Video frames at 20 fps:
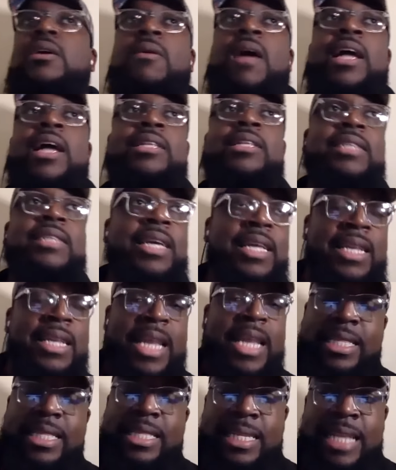right, to
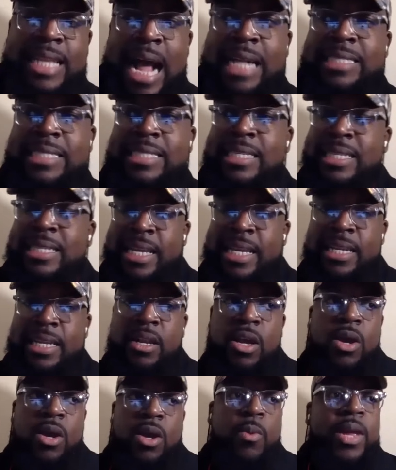connect the dots, and
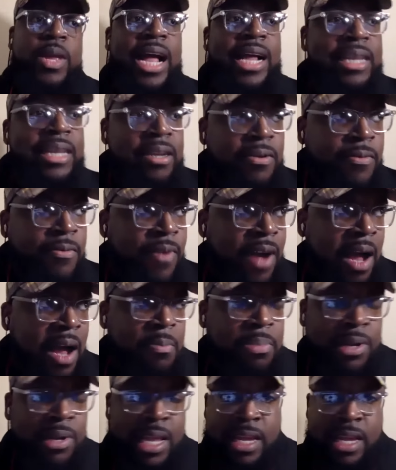then we identify
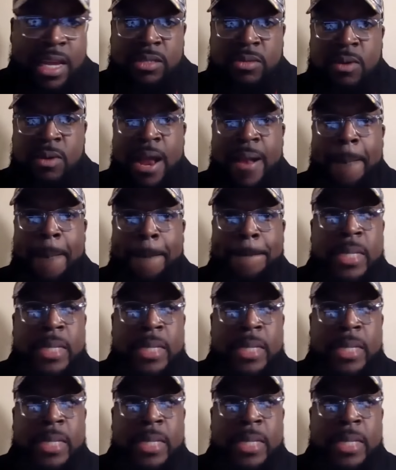plans, right?